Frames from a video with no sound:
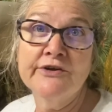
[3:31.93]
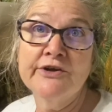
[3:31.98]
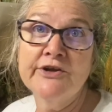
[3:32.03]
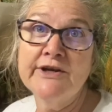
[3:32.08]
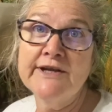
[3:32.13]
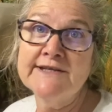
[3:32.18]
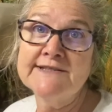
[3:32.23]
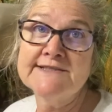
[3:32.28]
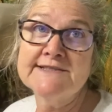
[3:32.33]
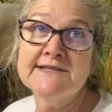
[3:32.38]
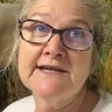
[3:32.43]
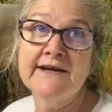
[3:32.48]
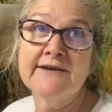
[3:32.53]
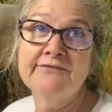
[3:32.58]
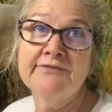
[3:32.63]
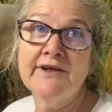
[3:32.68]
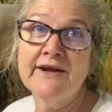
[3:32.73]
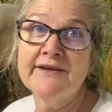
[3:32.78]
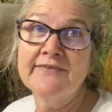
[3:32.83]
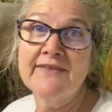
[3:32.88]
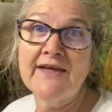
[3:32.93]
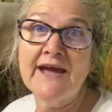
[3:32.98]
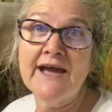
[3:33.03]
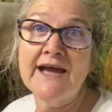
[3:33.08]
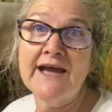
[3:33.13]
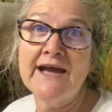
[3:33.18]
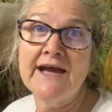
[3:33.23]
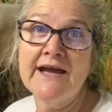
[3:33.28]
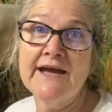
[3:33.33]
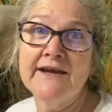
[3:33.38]
You need stuff like
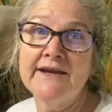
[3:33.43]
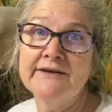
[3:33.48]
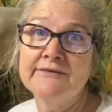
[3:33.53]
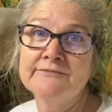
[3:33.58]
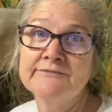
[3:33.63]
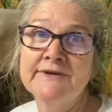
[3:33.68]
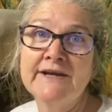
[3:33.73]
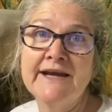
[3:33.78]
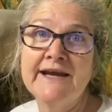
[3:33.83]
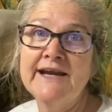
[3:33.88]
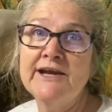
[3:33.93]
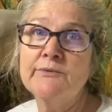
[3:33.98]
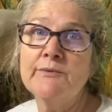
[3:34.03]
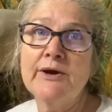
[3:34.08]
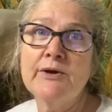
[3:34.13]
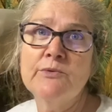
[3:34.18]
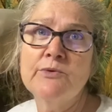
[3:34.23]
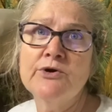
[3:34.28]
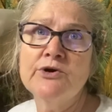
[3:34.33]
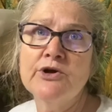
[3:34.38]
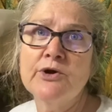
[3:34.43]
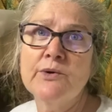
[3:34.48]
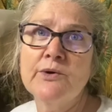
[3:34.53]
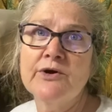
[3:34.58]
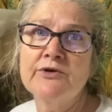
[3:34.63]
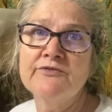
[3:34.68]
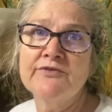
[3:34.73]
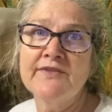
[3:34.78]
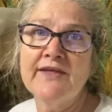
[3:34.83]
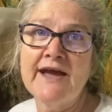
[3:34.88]
that. And anyway, we'll go
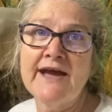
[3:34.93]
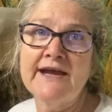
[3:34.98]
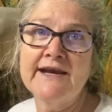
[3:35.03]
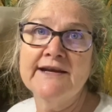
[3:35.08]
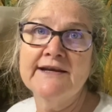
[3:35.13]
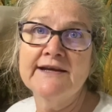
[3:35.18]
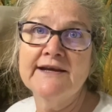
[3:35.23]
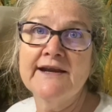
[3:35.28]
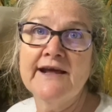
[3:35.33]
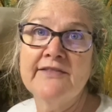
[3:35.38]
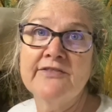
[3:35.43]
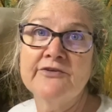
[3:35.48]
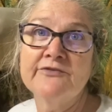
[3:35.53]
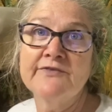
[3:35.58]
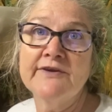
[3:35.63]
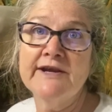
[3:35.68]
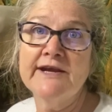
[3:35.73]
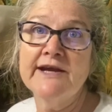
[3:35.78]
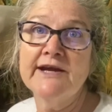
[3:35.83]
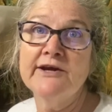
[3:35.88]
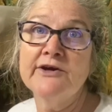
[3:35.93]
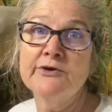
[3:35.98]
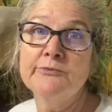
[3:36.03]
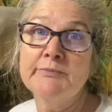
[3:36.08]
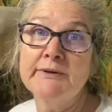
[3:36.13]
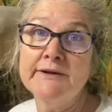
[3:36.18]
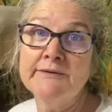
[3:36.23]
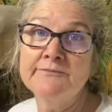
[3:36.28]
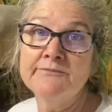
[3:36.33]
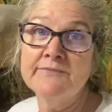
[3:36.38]
over that in another video,
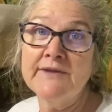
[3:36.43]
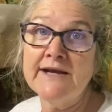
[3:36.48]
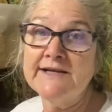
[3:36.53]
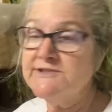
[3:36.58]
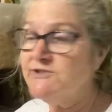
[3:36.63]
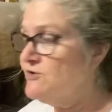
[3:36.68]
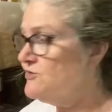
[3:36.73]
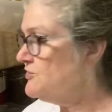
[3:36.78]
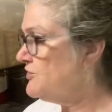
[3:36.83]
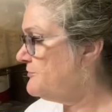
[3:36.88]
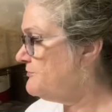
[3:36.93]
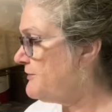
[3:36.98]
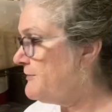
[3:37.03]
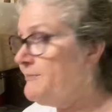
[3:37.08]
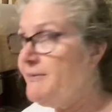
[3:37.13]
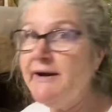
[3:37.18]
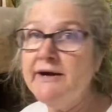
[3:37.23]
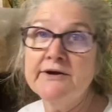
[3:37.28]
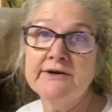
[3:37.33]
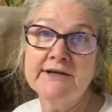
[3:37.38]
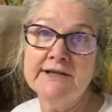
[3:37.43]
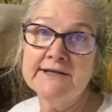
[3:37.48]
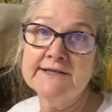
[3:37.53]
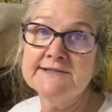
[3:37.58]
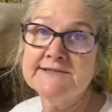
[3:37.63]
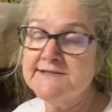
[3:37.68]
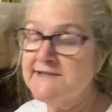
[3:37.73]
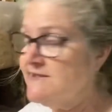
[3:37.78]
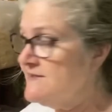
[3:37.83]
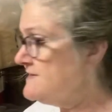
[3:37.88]
but that's on your
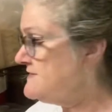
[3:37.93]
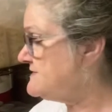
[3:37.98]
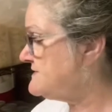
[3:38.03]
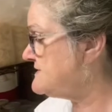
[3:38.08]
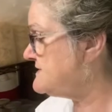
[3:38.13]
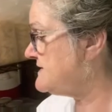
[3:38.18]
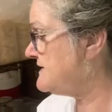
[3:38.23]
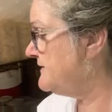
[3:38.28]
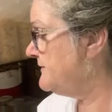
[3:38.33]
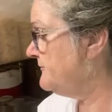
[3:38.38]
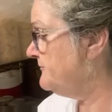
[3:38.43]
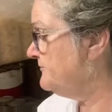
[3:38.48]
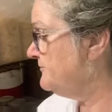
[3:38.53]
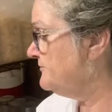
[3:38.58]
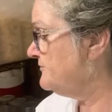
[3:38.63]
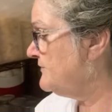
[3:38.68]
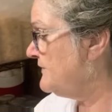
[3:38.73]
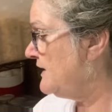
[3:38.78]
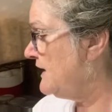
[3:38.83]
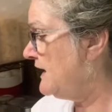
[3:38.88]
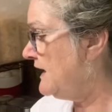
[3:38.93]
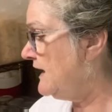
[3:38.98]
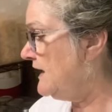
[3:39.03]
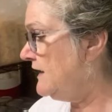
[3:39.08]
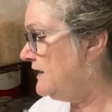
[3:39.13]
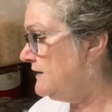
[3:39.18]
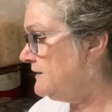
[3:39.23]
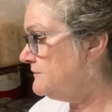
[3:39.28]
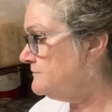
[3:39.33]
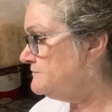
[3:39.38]
preparedness list.
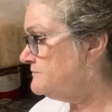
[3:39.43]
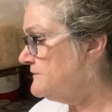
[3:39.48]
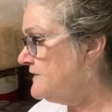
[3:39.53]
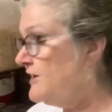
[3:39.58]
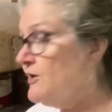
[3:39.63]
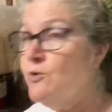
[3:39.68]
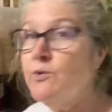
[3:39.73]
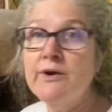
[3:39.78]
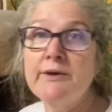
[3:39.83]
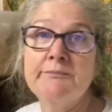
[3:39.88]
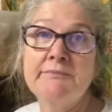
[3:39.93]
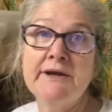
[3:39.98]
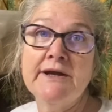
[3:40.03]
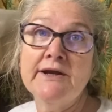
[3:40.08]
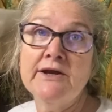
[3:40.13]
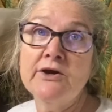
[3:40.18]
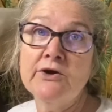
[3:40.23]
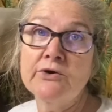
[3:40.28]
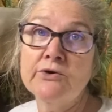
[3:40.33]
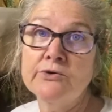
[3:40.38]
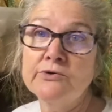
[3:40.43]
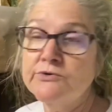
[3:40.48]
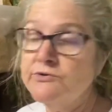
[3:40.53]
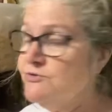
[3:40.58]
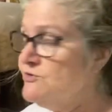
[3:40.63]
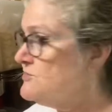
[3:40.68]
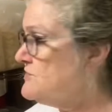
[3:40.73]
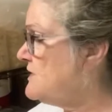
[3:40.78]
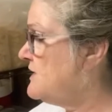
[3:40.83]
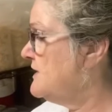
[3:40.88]
Equipment
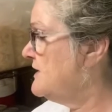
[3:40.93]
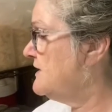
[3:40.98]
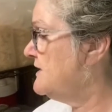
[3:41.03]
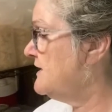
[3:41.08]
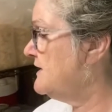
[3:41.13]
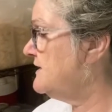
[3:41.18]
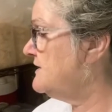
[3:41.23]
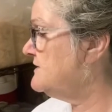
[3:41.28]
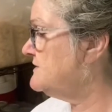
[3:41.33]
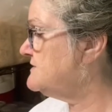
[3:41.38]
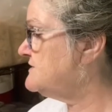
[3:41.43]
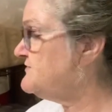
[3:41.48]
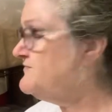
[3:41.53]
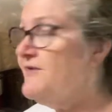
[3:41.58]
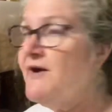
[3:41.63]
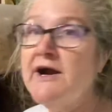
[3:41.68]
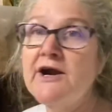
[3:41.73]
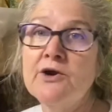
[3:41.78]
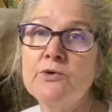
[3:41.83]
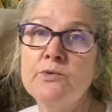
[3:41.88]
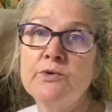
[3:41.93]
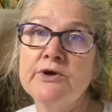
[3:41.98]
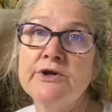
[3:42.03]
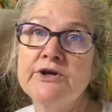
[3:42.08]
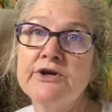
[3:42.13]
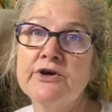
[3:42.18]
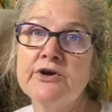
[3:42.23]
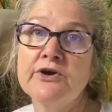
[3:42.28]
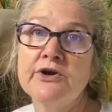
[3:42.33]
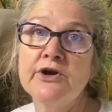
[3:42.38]
goals is
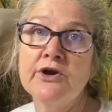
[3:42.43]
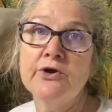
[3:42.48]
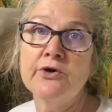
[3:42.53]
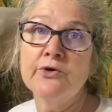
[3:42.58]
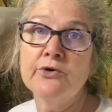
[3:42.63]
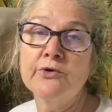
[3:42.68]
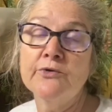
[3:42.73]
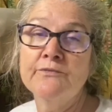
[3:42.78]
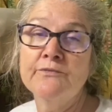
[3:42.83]
firewood or coal.